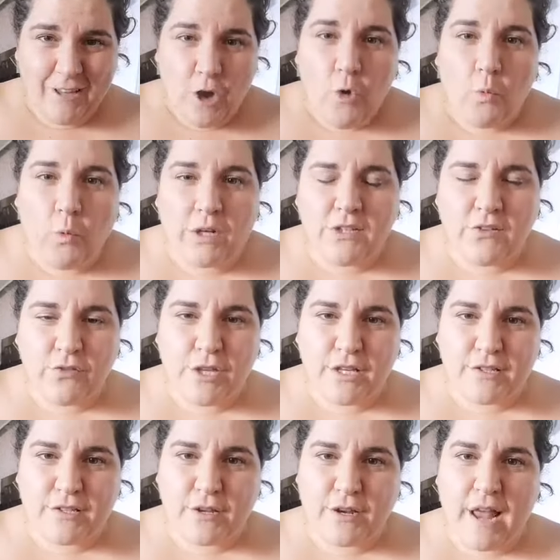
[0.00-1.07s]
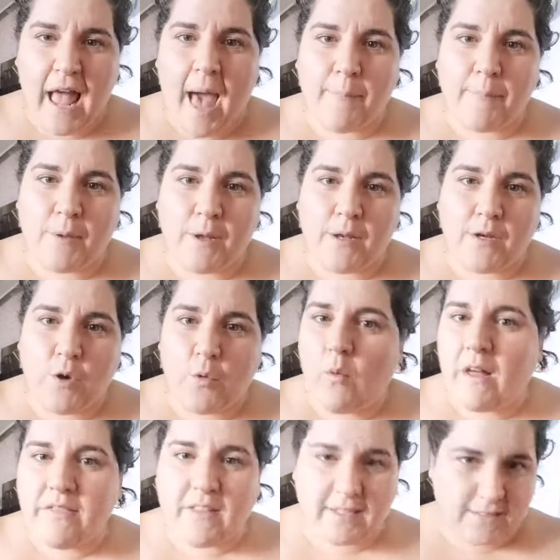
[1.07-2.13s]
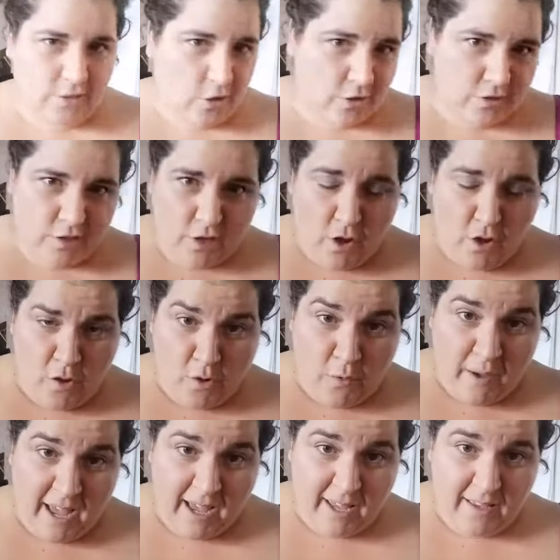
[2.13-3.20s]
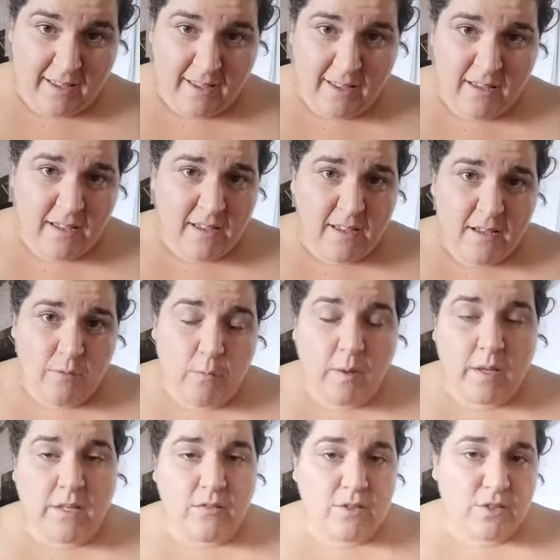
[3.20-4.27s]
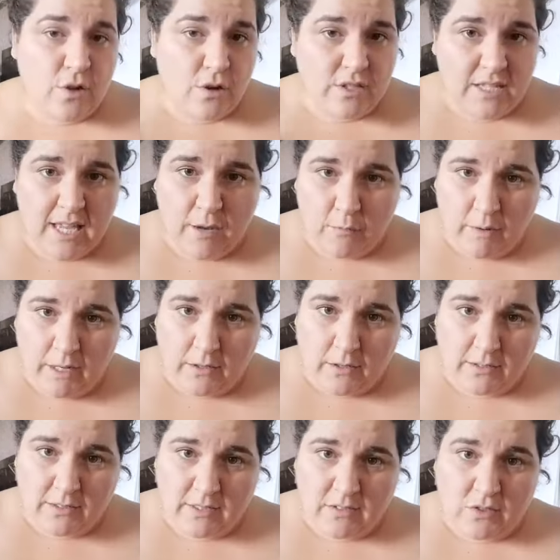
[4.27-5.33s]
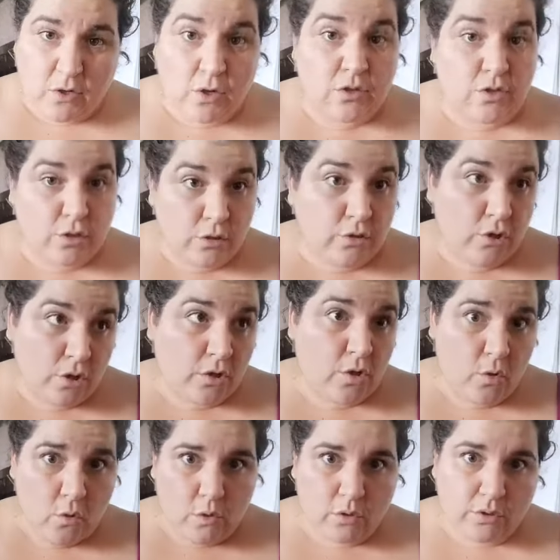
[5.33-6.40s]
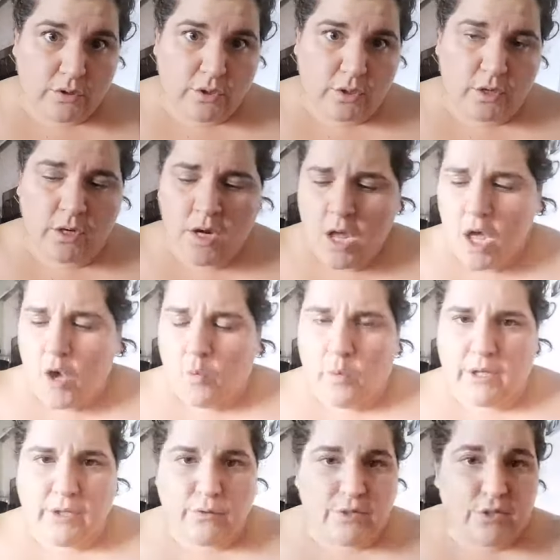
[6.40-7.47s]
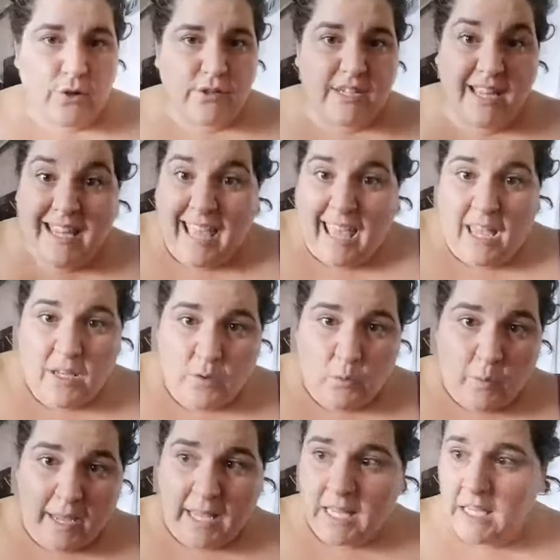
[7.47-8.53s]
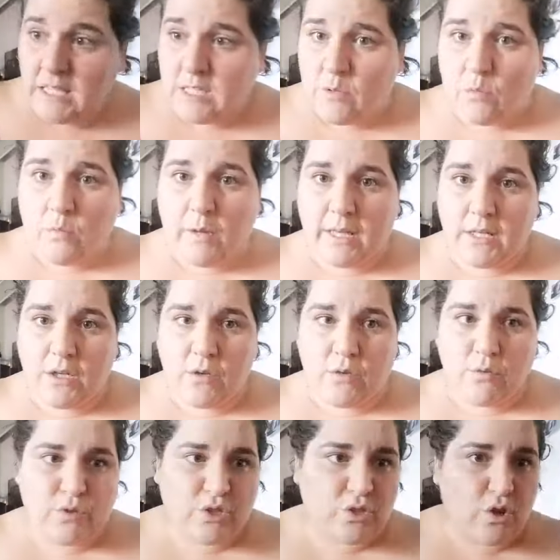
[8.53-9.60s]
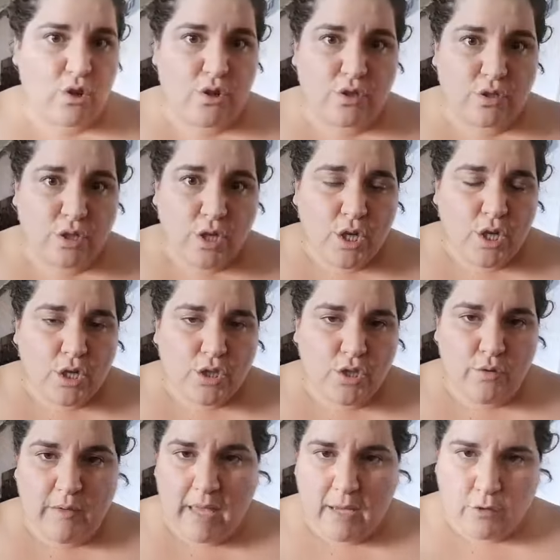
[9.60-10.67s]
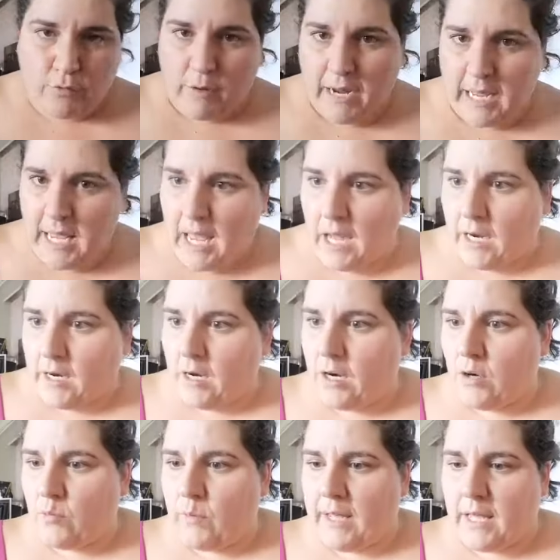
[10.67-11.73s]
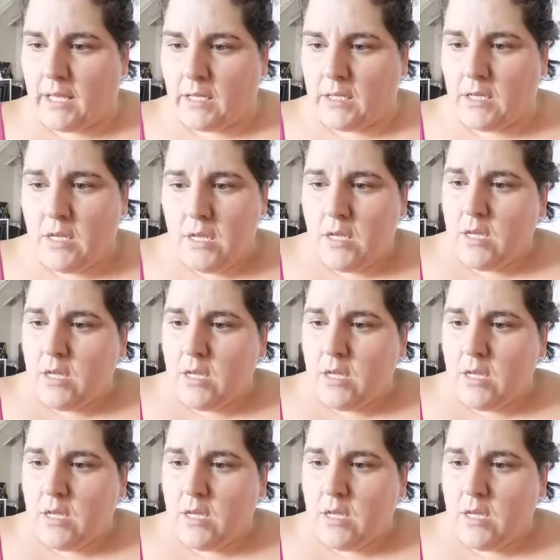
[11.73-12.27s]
what do you think is going to happen when that starts to go away? When you start to get wrinkles and start to look older, when you start to gain weight, when you start to get gray hair, when